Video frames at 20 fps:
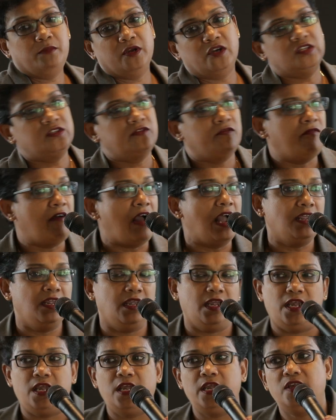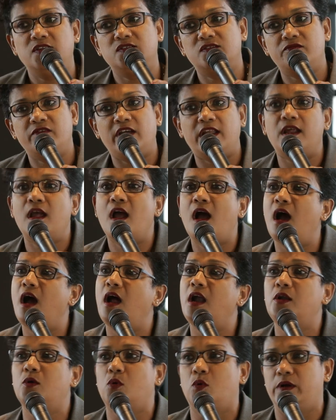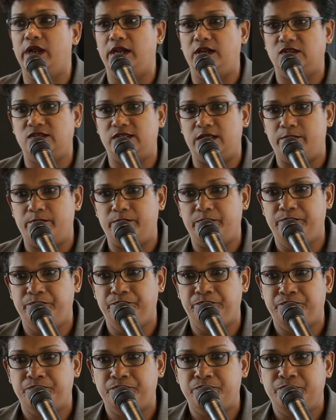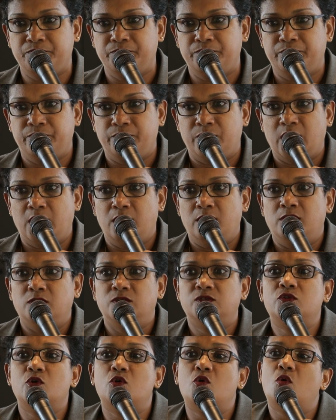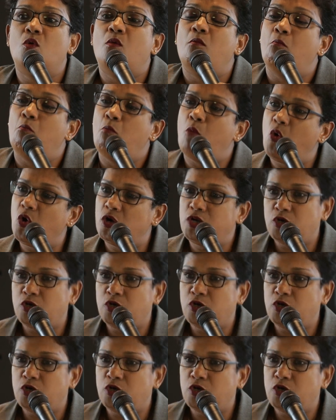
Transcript: because fungi is a very hard organism. So more